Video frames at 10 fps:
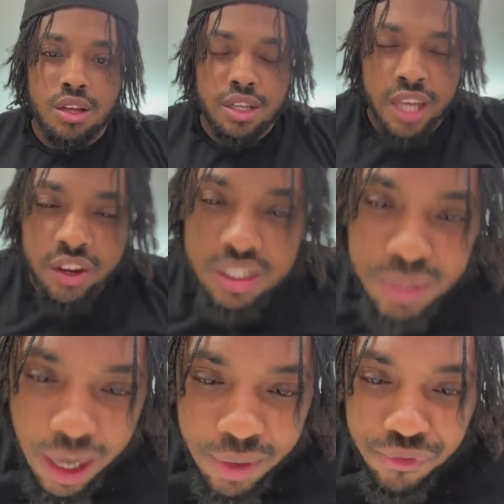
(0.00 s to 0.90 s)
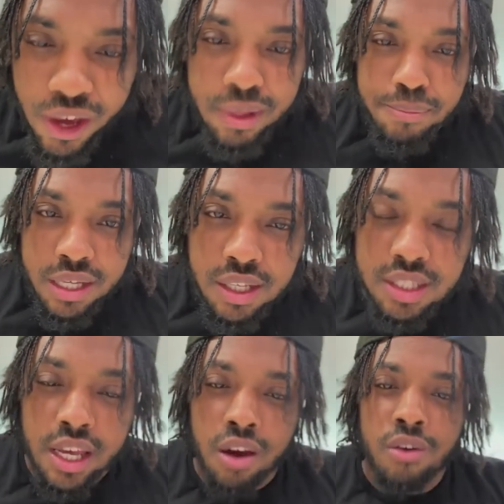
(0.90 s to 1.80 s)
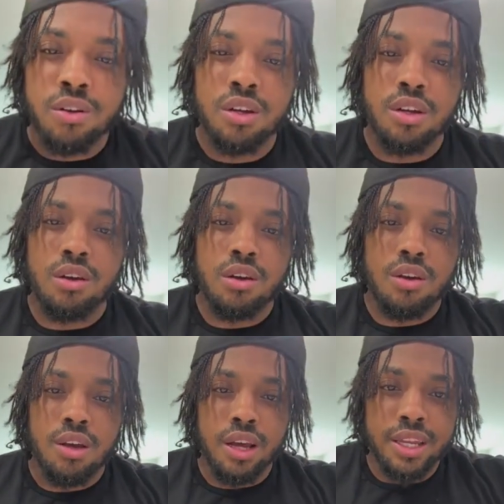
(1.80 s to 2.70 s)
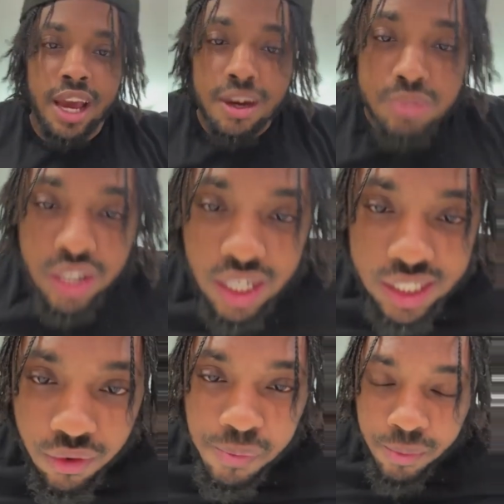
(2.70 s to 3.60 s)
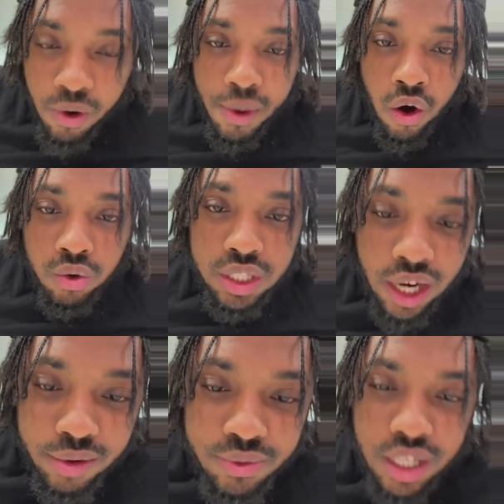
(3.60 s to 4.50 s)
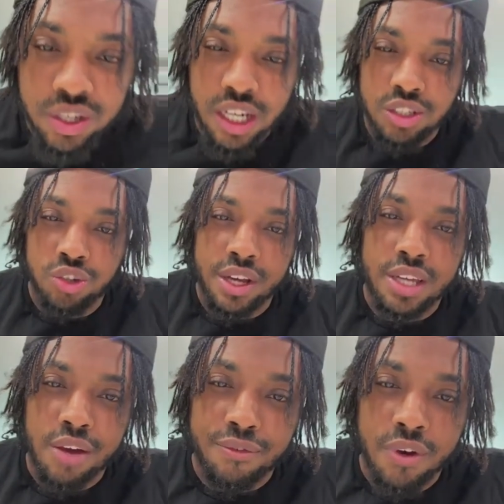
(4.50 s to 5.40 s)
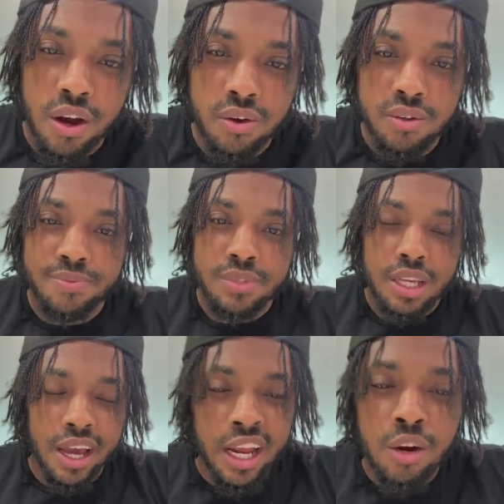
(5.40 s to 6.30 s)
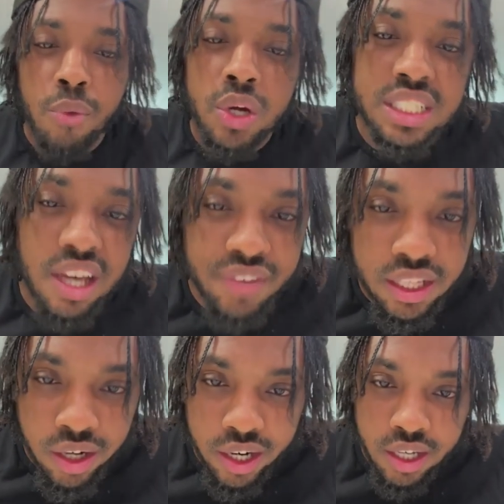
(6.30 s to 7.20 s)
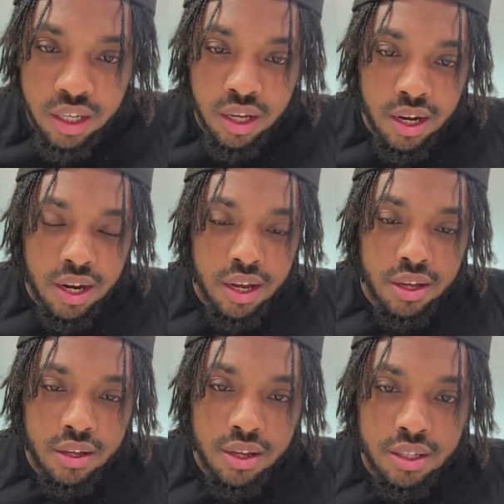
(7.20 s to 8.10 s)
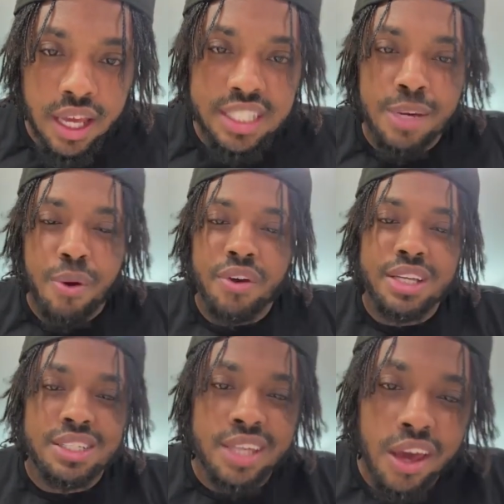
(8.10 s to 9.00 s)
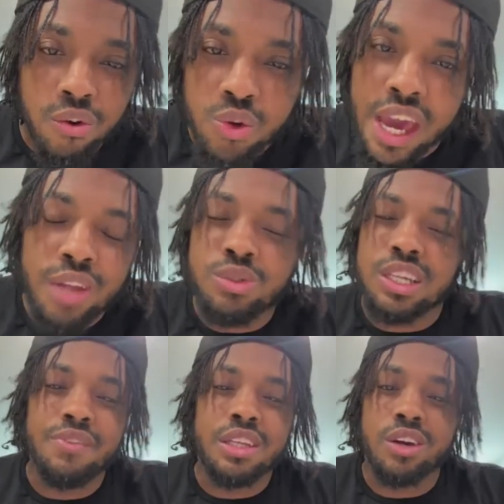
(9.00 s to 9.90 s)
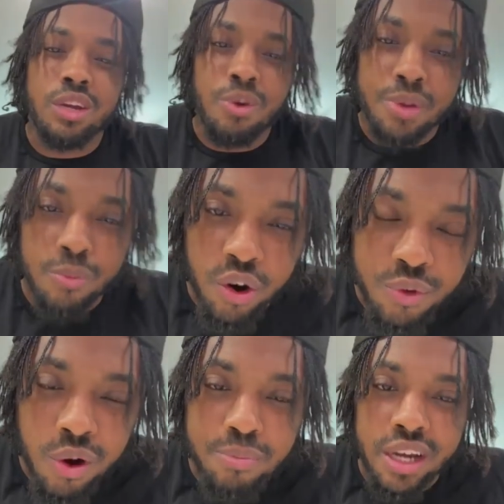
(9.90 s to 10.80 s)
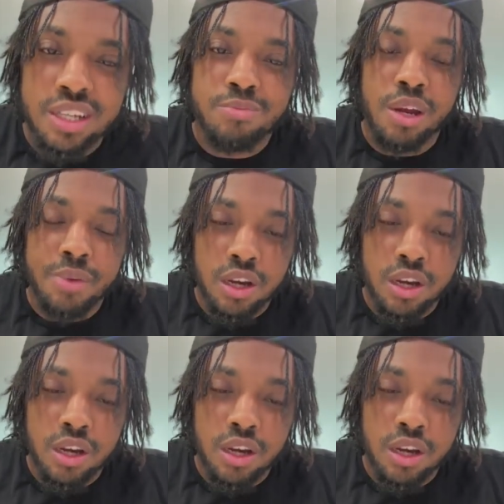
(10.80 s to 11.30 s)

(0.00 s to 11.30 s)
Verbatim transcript: Now this becoming a family business now. Now I'm starting to deal with people on my own terms when they trying to join death row. It ain't no more 70-30. That ship already sailed. You can't do 70-30 with me no more if you want to bring, bring me a